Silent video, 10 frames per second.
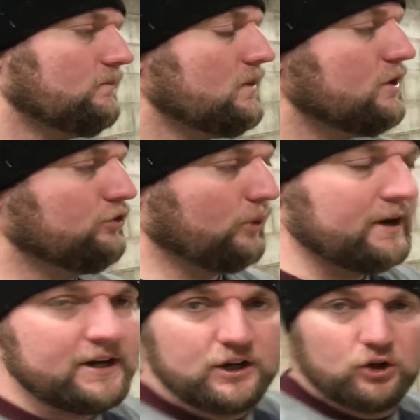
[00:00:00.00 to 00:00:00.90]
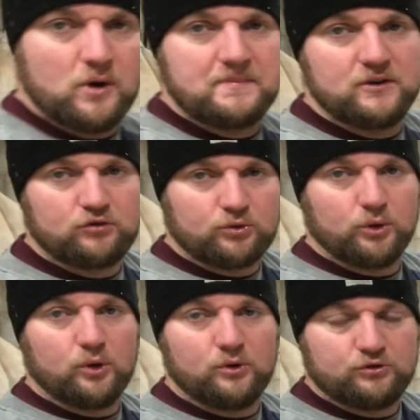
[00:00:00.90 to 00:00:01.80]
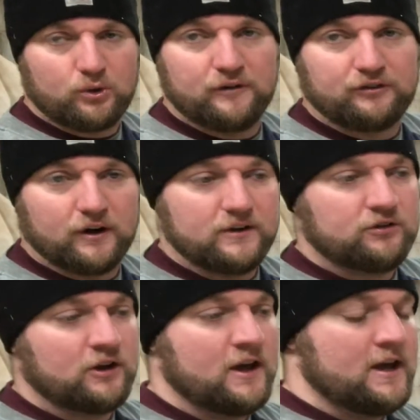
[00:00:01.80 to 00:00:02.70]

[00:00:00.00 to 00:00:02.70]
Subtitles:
So I need to glue up these drawer fronts.